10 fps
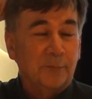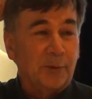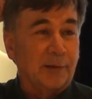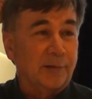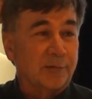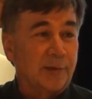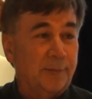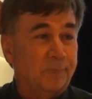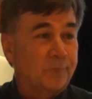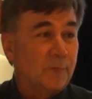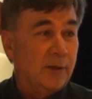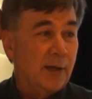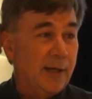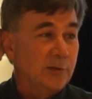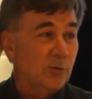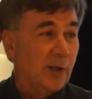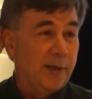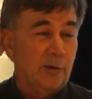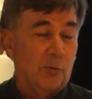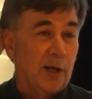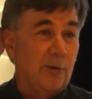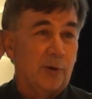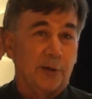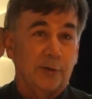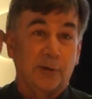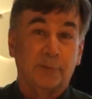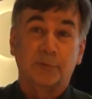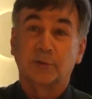because in high school I didn't know what I wanted to do.